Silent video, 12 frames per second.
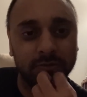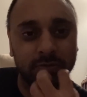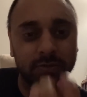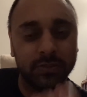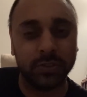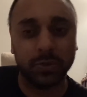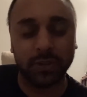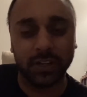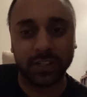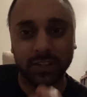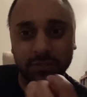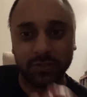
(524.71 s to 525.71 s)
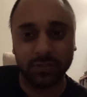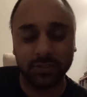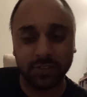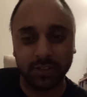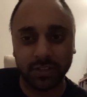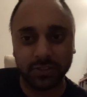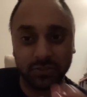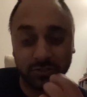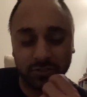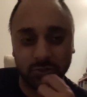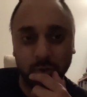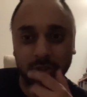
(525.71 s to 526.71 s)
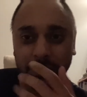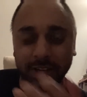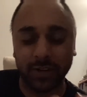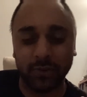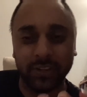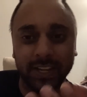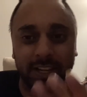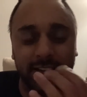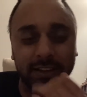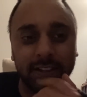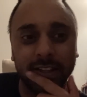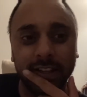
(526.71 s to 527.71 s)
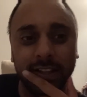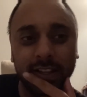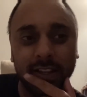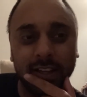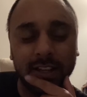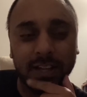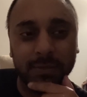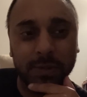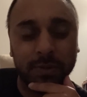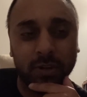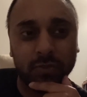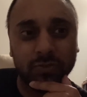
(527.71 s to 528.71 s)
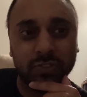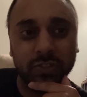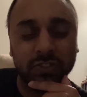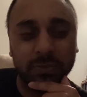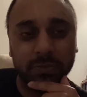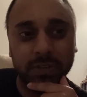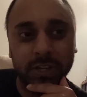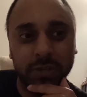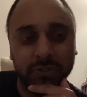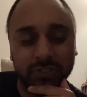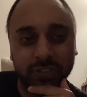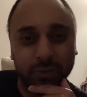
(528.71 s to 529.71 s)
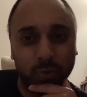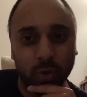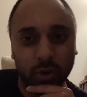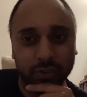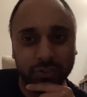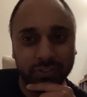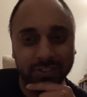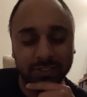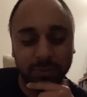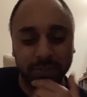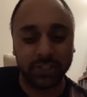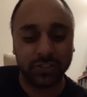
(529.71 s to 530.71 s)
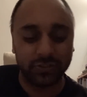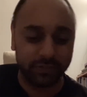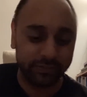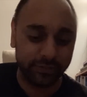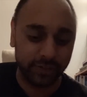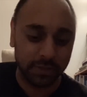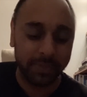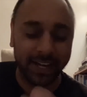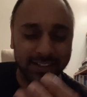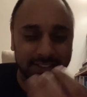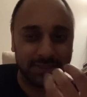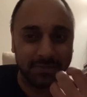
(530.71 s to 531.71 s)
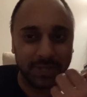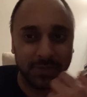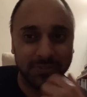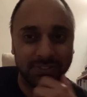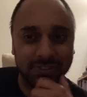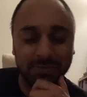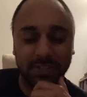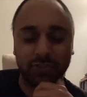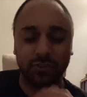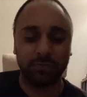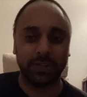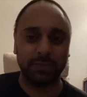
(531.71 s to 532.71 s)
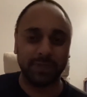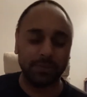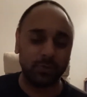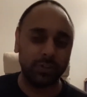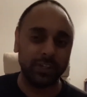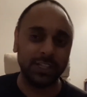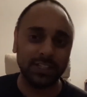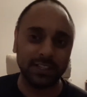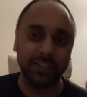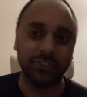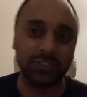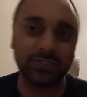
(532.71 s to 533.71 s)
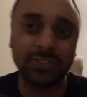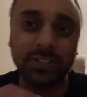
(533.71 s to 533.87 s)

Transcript: do like to talk about on here, that maybe I'll do some notes as I watch, so it'd be good to refer back to some notes, especially with my memory, and just